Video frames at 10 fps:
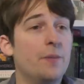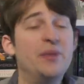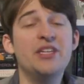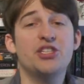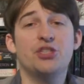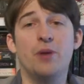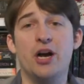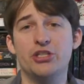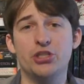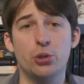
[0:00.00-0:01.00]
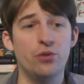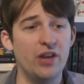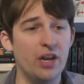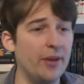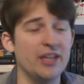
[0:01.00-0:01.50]
beast master of
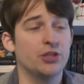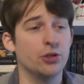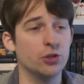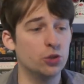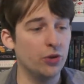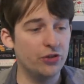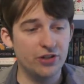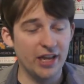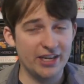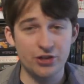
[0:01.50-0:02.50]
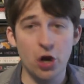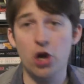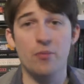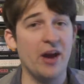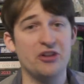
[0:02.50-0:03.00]
elementals with, like,
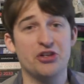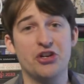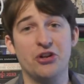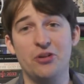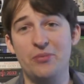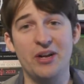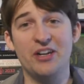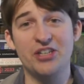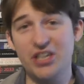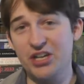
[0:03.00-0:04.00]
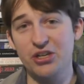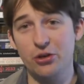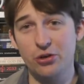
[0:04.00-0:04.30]
no magical ability in you.